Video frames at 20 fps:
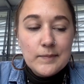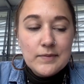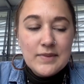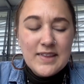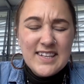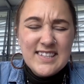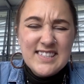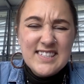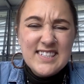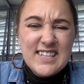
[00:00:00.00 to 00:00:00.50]

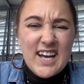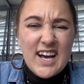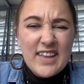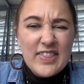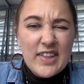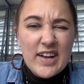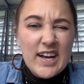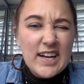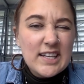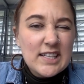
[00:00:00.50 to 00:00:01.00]
That's not
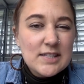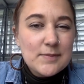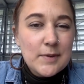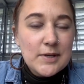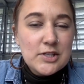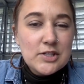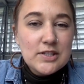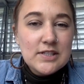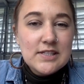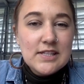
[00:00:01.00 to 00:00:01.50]
the kind of
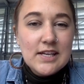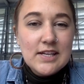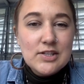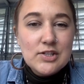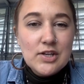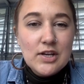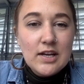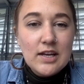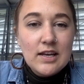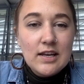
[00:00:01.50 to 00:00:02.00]

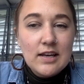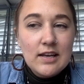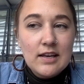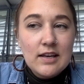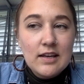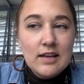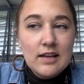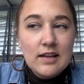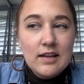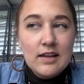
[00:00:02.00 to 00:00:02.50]
specialization
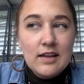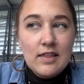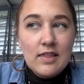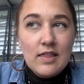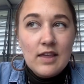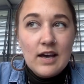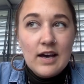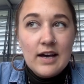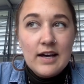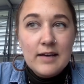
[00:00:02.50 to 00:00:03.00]

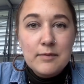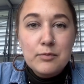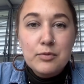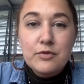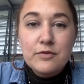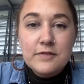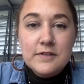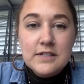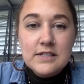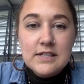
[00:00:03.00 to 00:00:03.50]
that
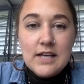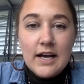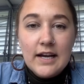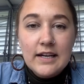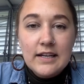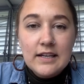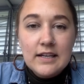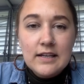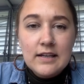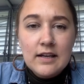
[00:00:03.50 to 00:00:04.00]
improves
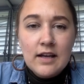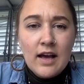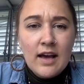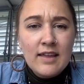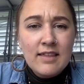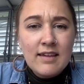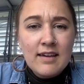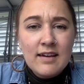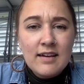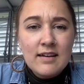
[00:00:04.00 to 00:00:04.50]
society,
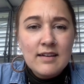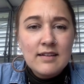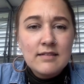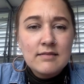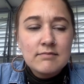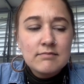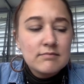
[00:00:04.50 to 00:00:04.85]
I think.